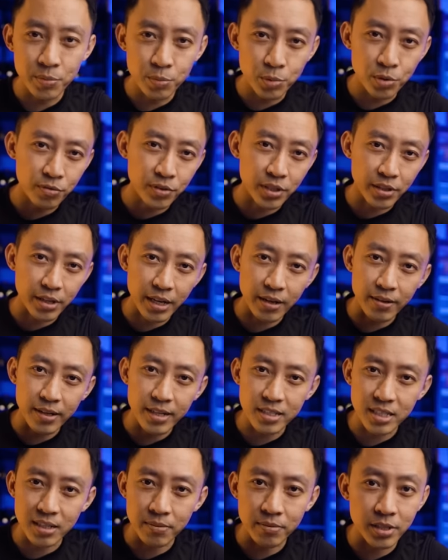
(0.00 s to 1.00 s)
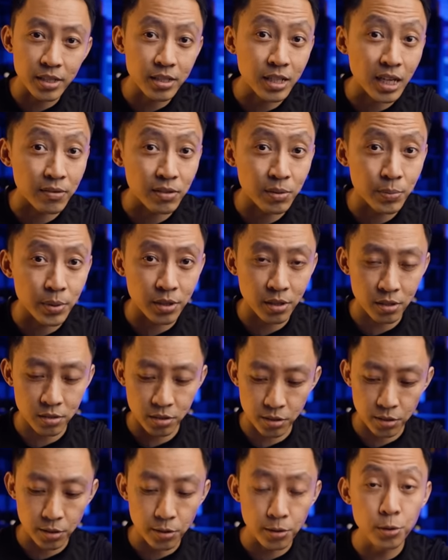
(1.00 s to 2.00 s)
remove the LR70 cover
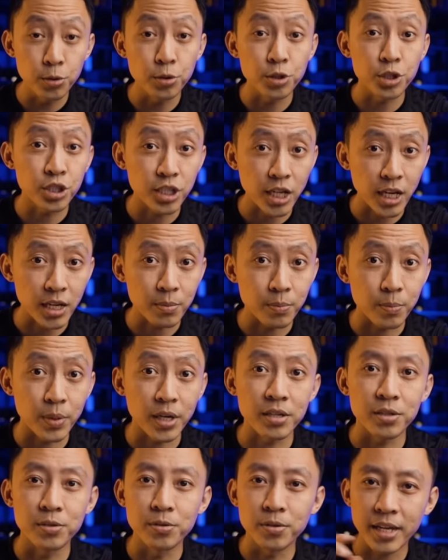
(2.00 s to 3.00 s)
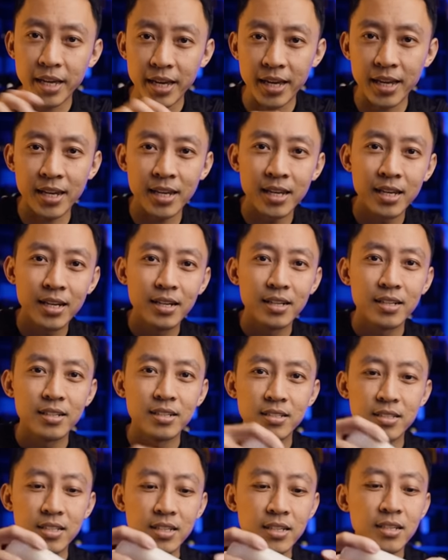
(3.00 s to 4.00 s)
because it's glued shut, but you can
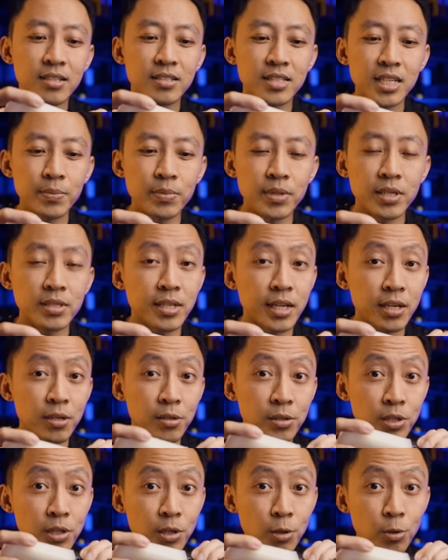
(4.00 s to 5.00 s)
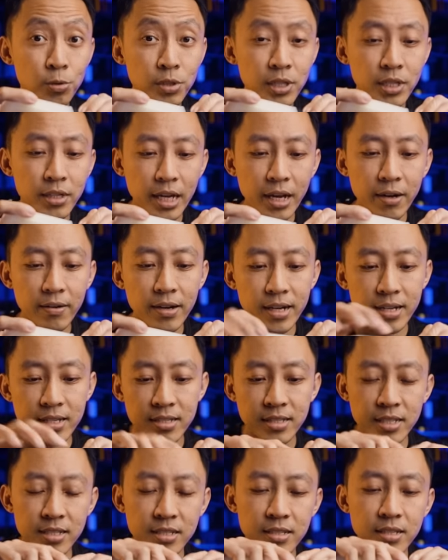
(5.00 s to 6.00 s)
see the same design on the older
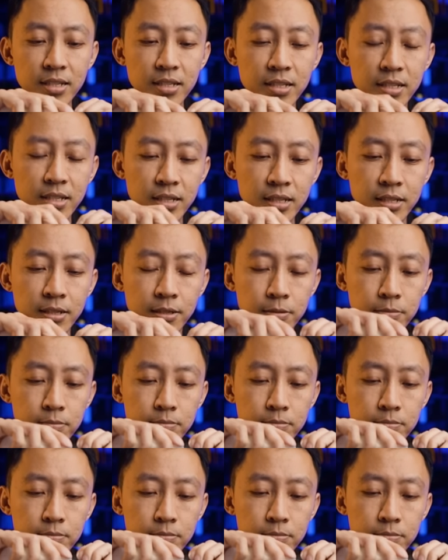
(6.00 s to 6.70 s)
LR60 here.